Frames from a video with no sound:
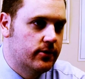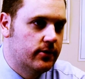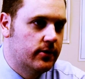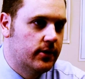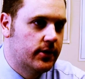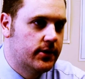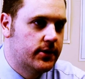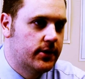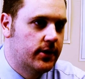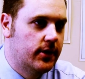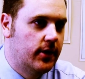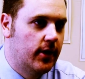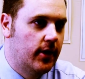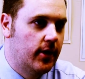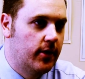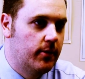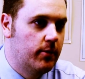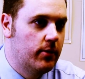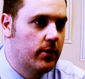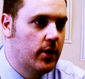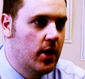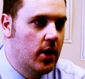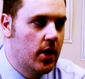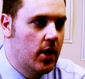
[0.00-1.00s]
all the
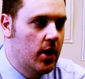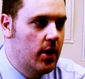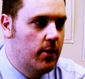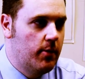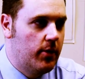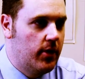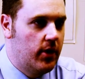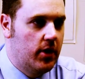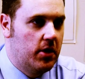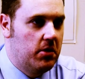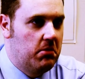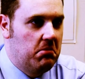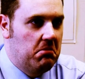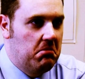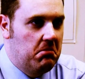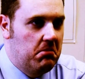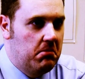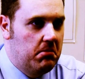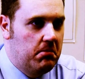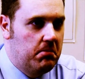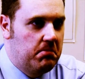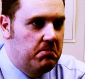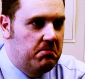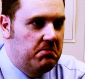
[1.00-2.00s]
time, but
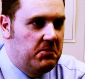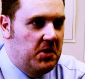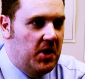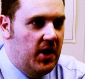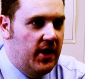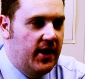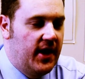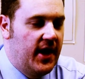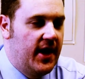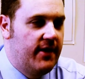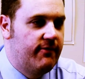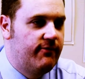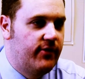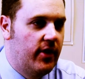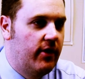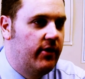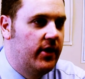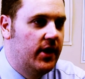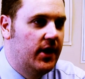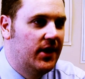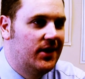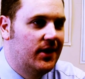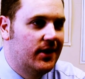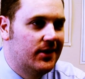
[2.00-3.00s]
you know, they have very
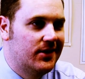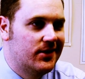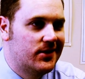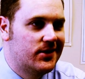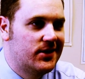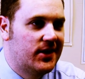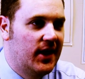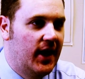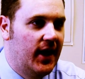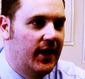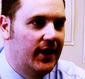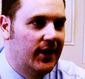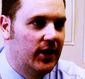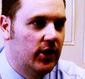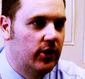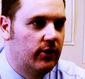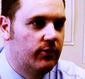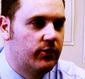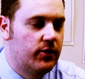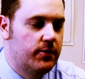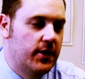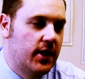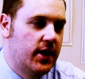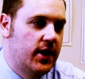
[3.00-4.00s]
little understanding
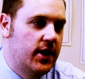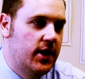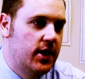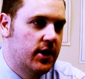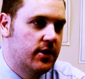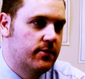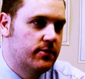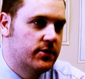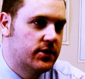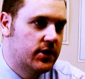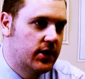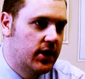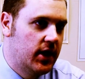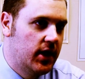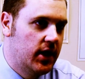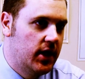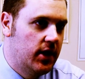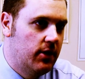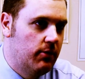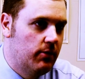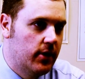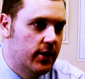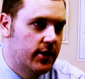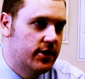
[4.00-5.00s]
of them. They hear them as
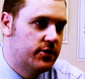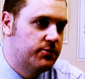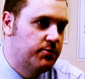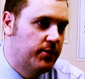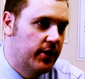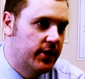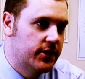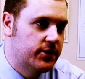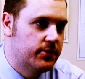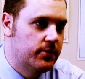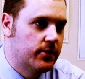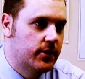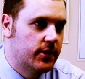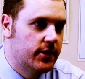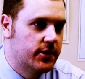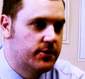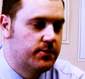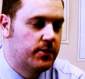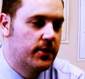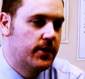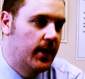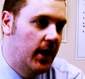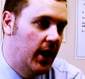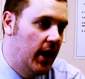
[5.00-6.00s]
keywords, buzzwords,
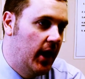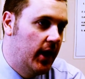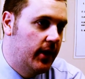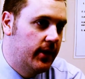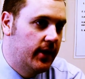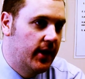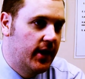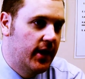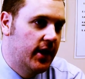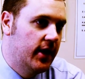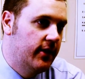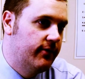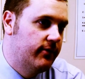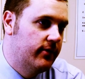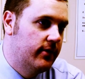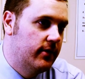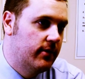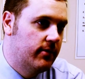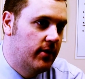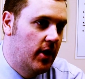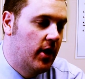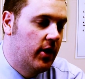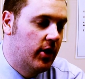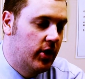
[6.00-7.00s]
but now they have
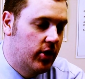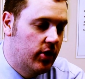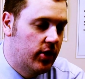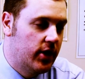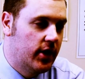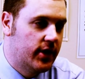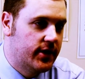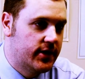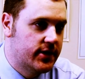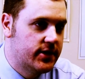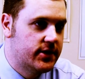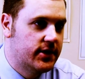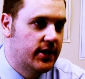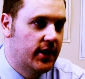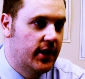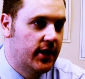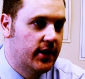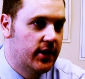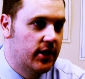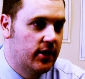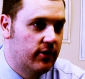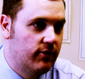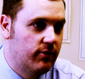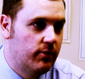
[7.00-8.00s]
a good
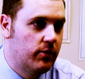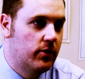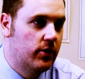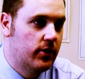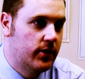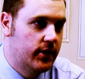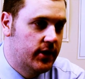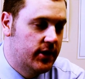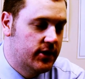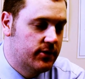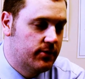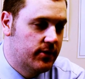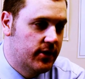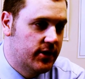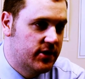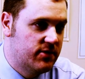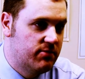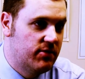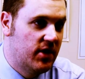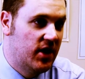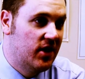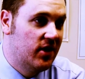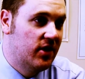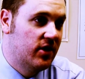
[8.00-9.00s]
understanding of what these words
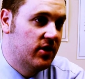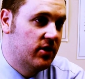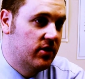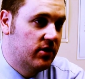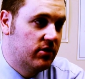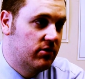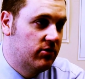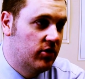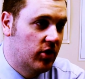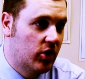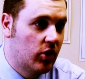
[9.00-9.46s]
mean and the